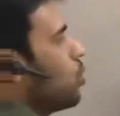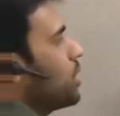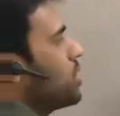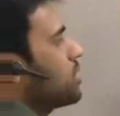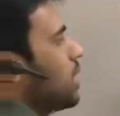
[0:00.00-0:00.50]
what
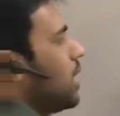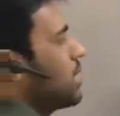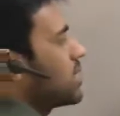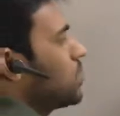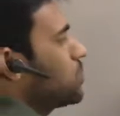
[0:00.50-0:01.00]
is a
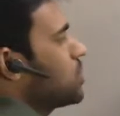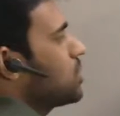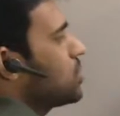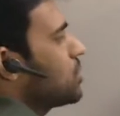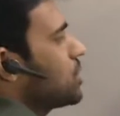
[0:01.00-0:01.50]

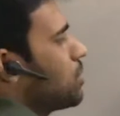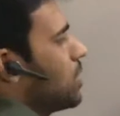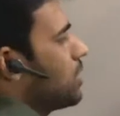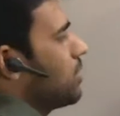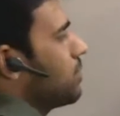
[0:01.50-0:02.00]
substitution
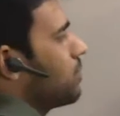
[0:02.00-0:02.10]
method.